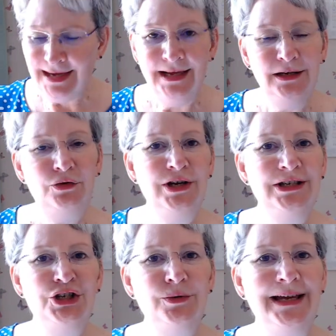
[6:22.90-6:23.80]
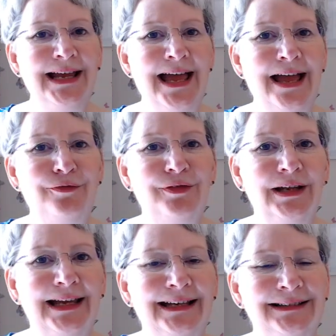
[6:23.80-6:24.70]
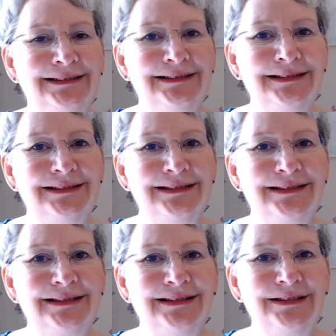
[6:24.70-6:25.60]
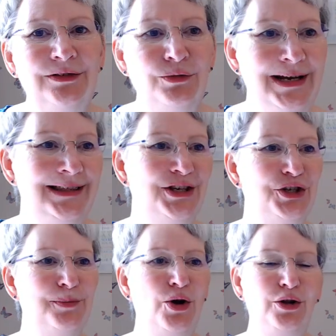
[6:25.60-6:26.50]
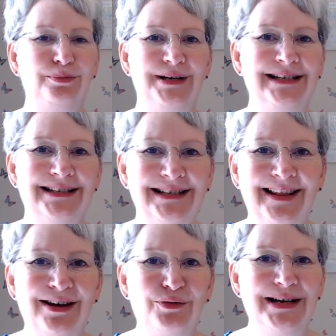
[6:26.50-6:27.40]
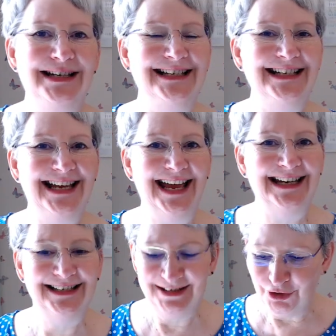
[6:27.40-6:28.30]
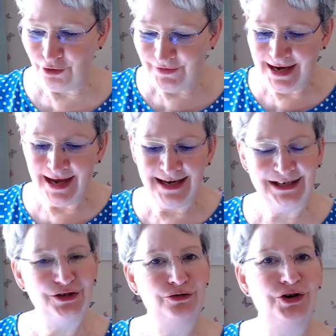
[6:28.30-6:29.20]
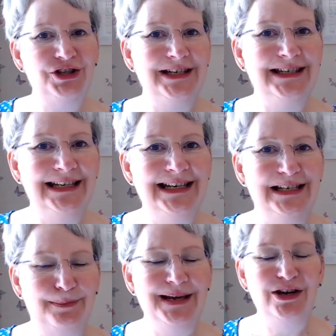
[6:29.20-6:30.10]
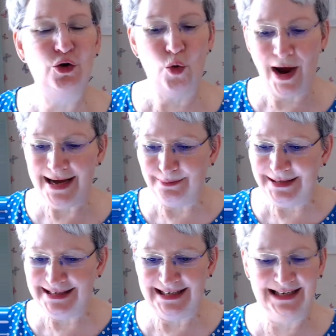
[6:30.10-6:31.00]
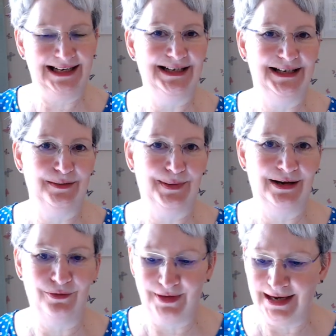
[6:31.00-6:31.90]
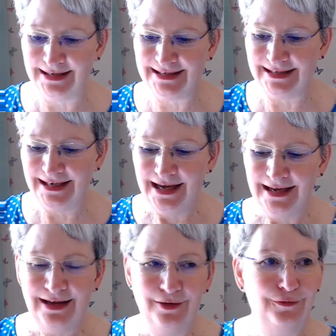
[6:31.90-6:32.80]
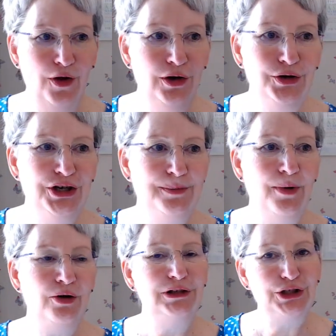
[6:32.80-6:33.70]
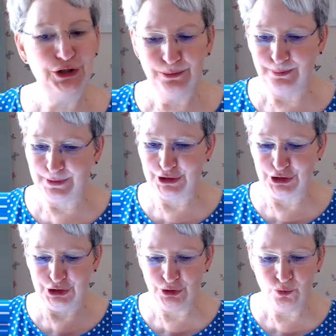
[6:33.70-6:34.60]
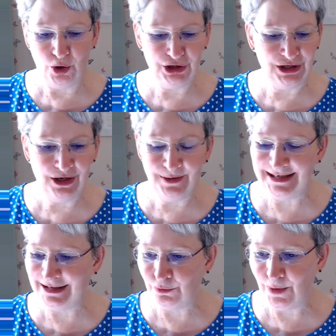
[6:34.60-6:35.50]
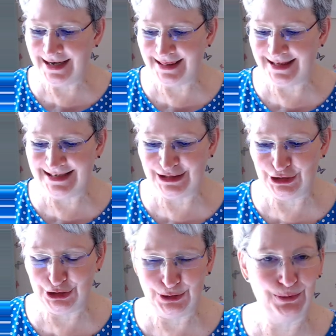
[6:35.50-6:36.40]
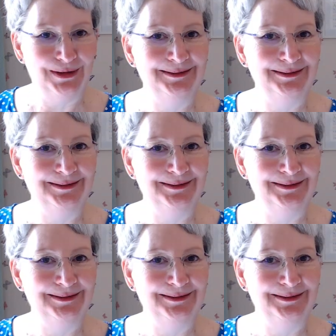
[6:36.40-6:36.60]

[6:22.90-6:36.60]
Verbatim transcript: look into it carefully. Read the small print and then read it again. Dot the I's, cross the T's. Be quite meticulous about that. Follow your moral compass. Do what you know is the right thing to do.